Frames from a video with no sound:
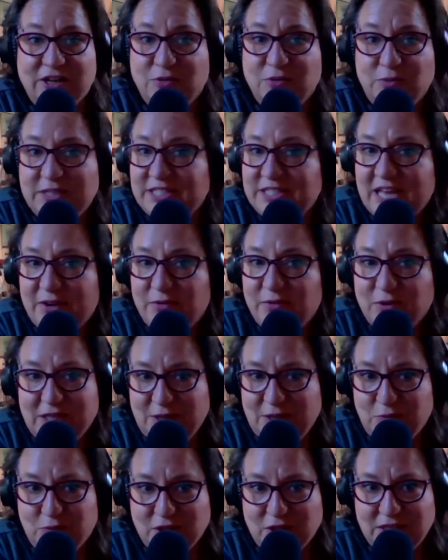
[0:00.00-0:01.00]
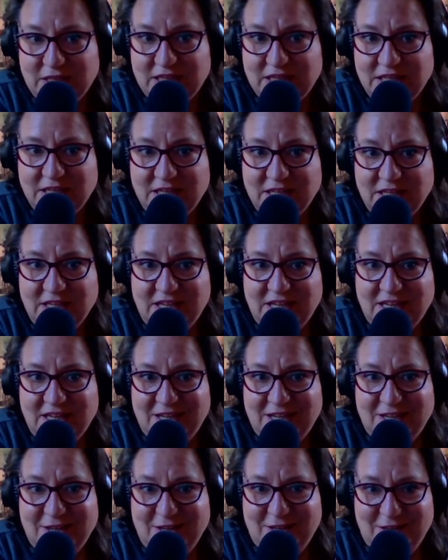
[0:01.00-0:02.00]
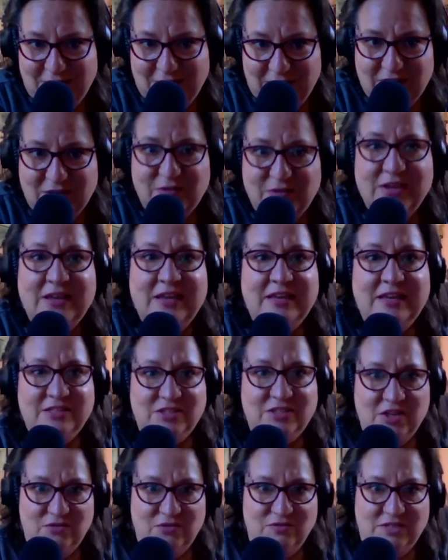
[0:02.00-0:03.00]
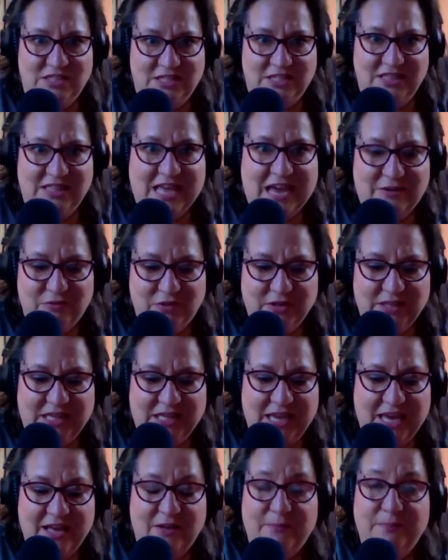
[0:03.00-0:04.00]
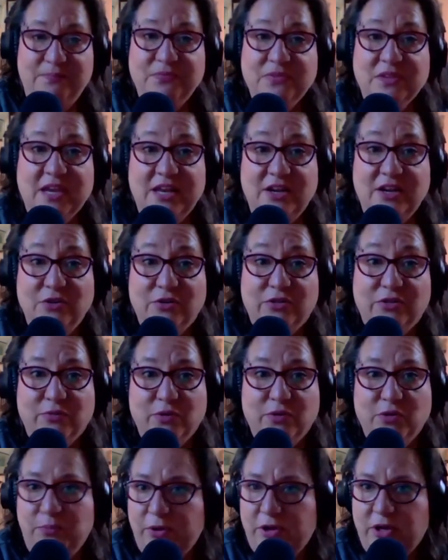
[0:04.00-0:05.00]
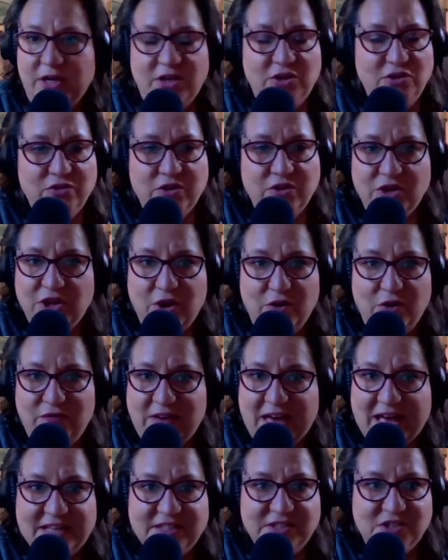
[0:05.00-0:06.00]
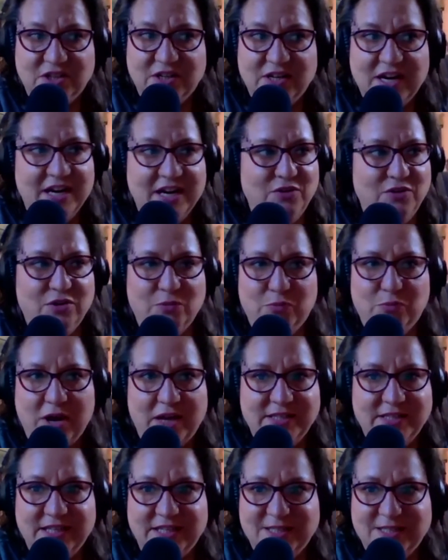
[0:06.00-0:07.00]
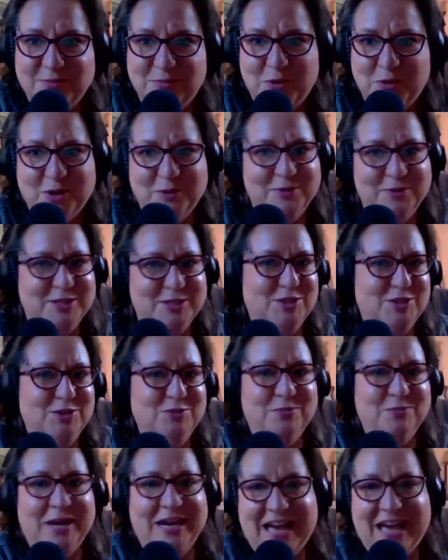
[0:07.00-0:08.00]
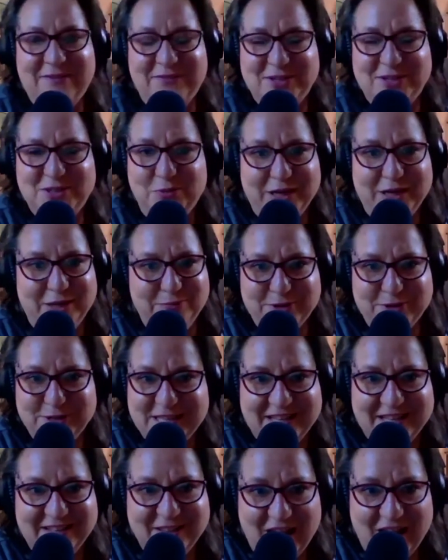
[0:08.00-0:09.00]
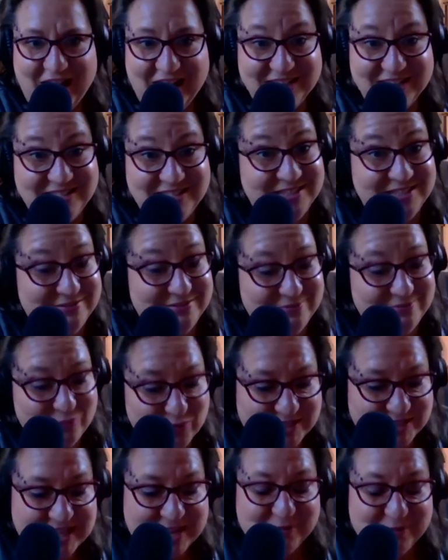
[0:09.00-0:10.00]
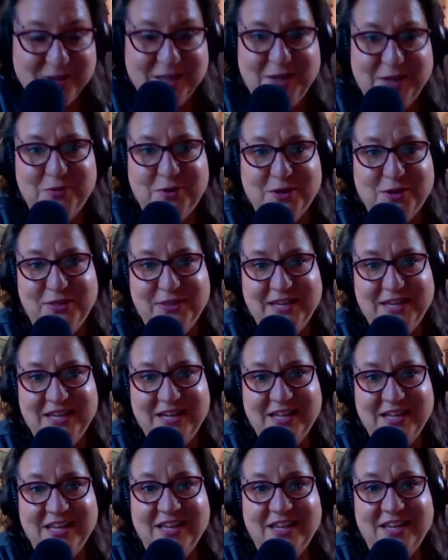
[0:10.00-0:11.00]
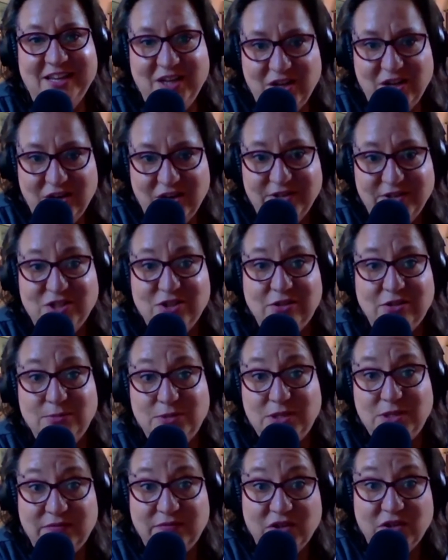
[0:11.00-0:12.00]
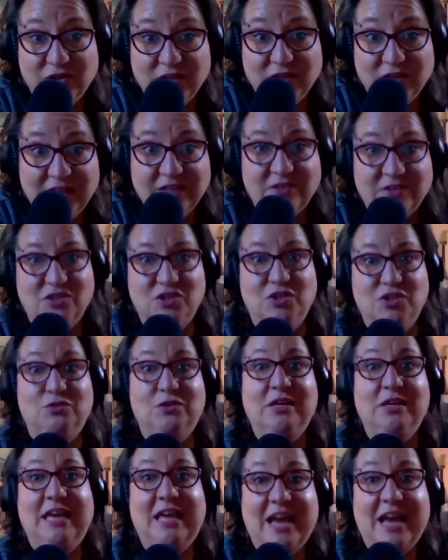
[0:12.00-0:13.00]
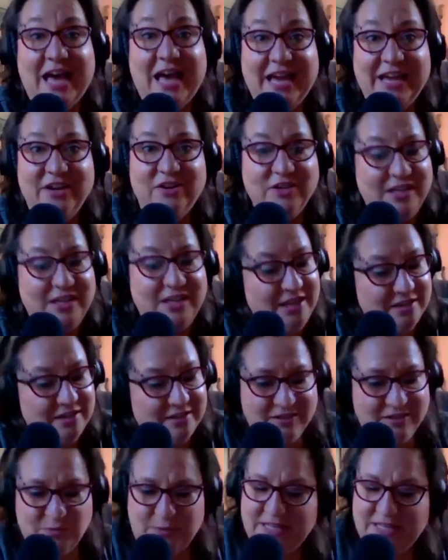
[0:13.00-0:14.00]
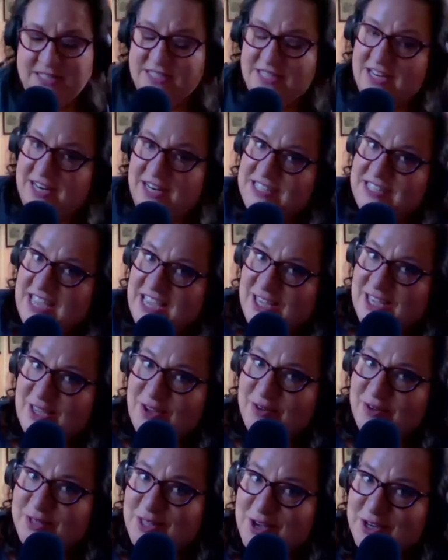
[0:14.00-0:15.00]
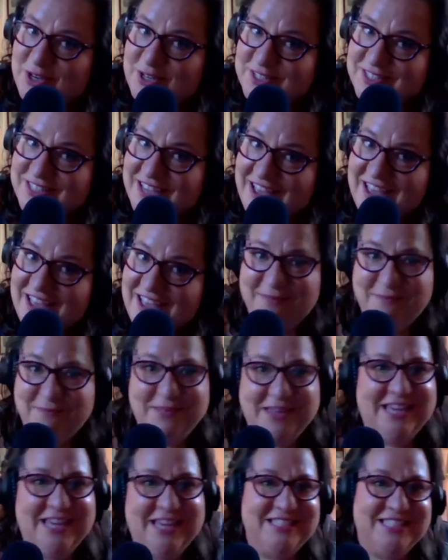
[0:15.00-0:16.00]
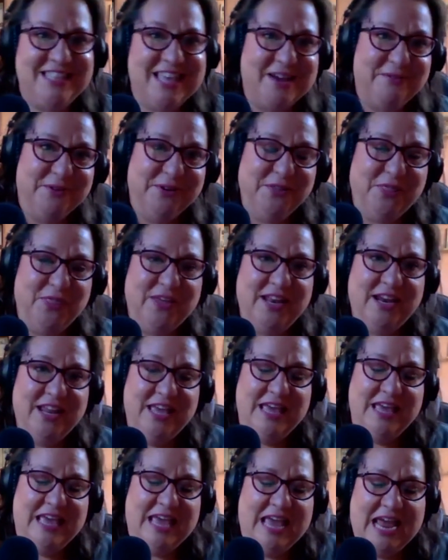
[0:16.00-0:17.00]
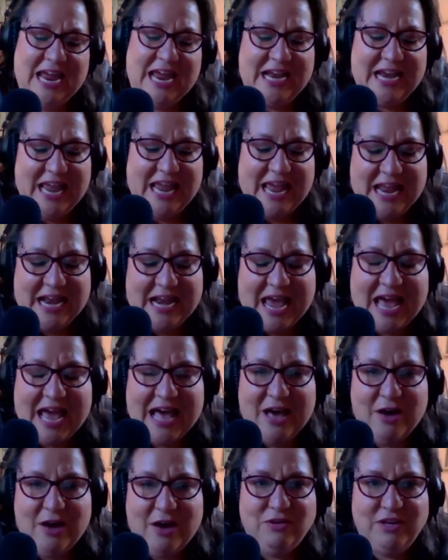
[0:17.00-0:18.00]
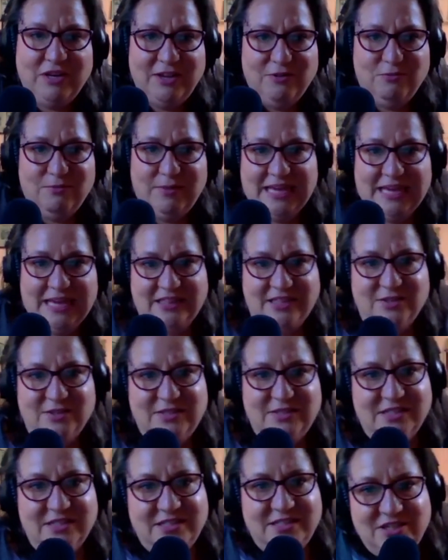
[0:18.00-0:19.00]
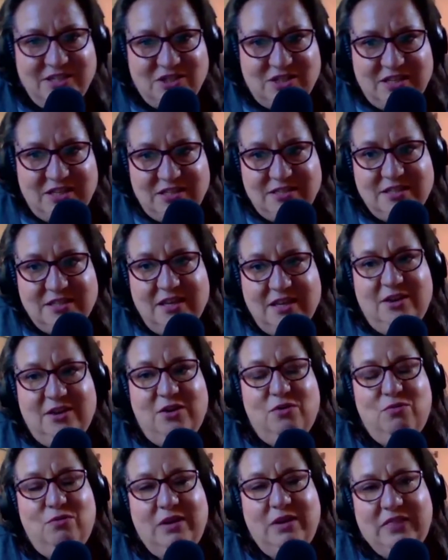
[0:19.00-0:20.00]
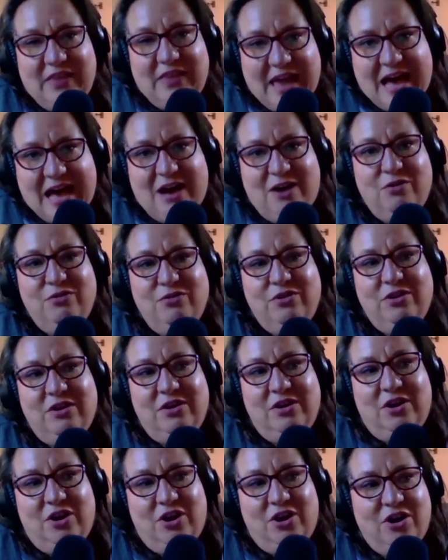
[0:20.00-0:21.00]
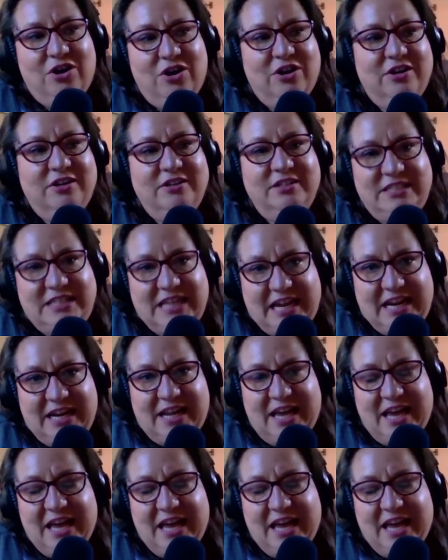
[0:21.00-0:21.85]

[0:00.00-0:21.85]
Was that really worth it? So did that really help in your throughput? You can go faster and you can process more, but you might have a 20% loss. Was that really worth it? In terms of your yields, you can get a higher yield, but it's going to take you a longer time. Is that worth it? And how do you make those decisions without hard data?